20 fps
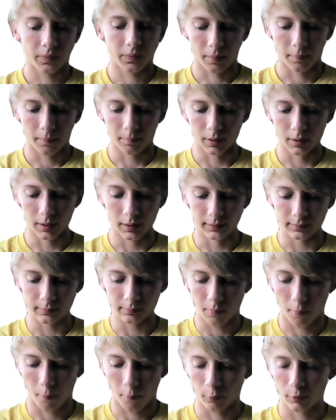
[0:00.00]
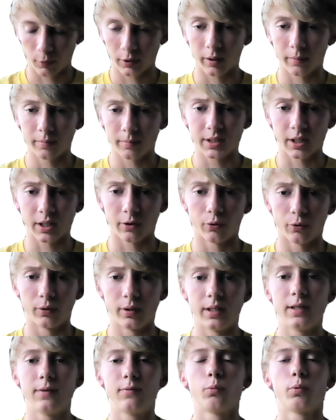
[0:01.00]
But when it comes down to it,
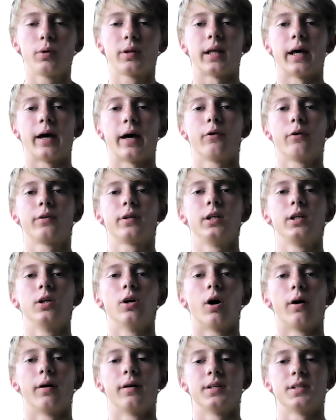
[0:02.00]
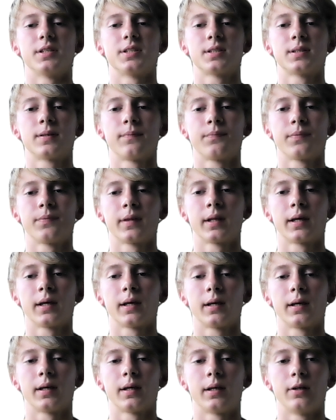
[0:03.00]
even with the healthy Giannis,
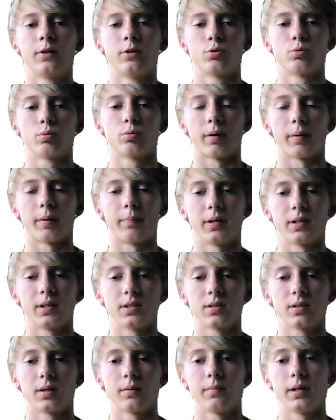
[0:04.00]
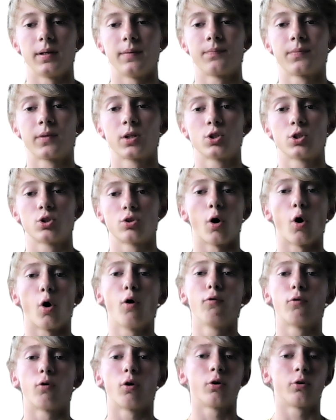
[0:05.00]
here's what my pick is going to be. So the
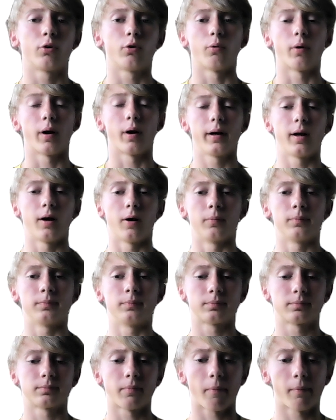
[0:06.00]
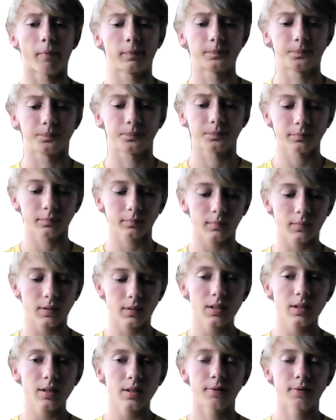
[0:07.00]
over-under right now
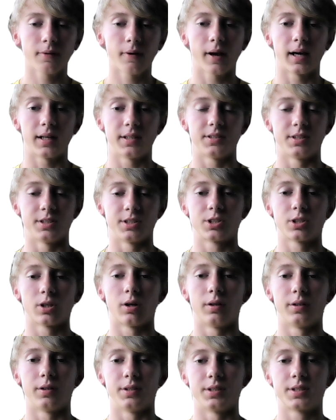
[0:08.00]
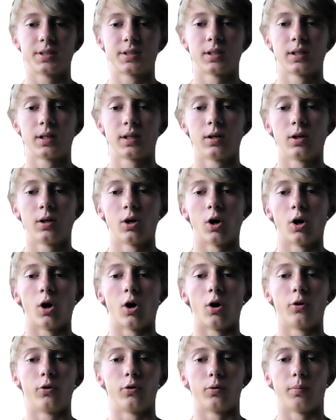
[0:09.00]
has the Suns
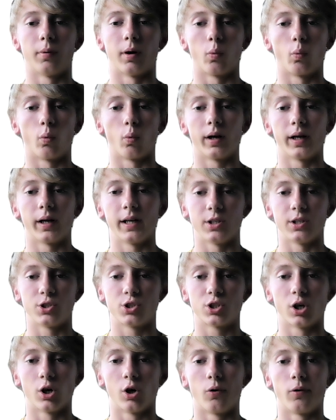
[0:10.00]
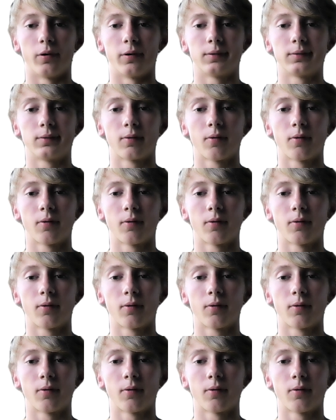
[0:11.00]
under by 180. So